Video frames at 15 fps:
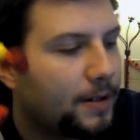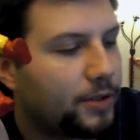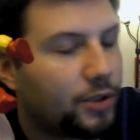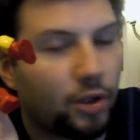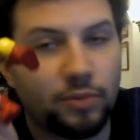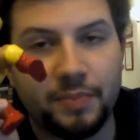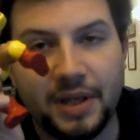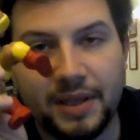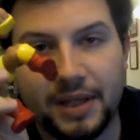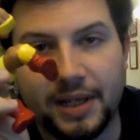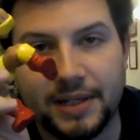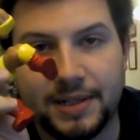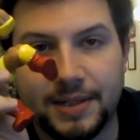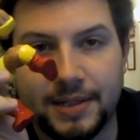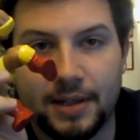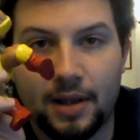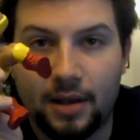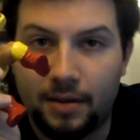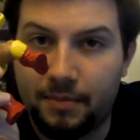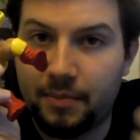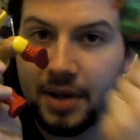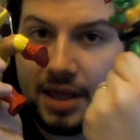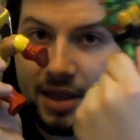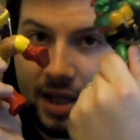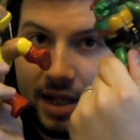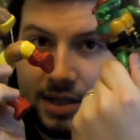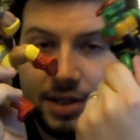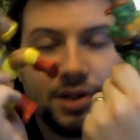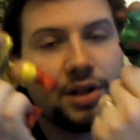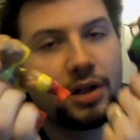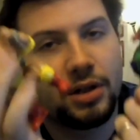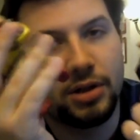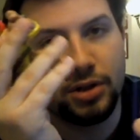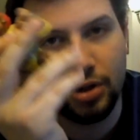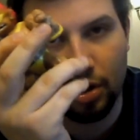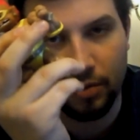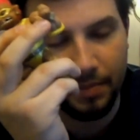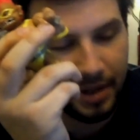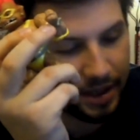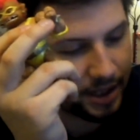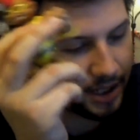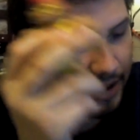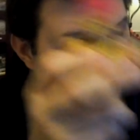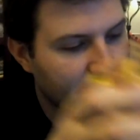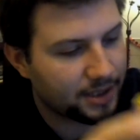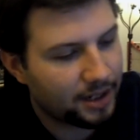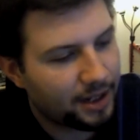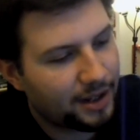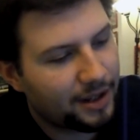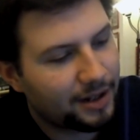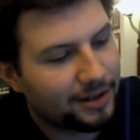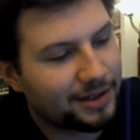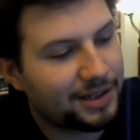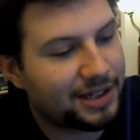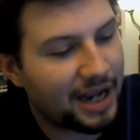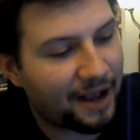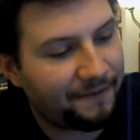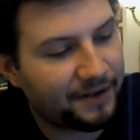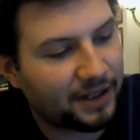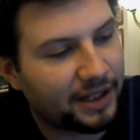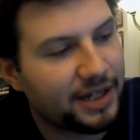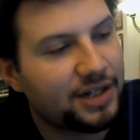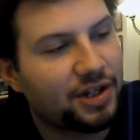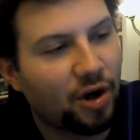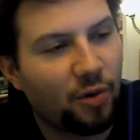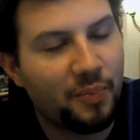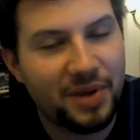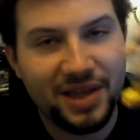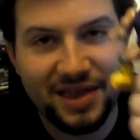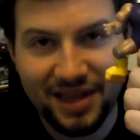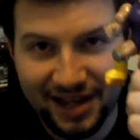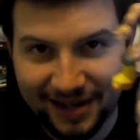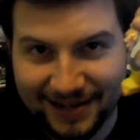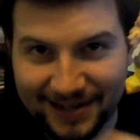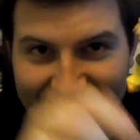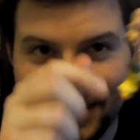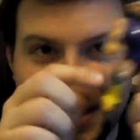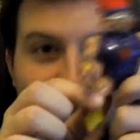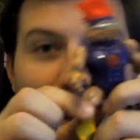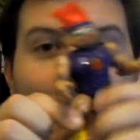Don't be this. Be this, don't be this. Definitely don't be this.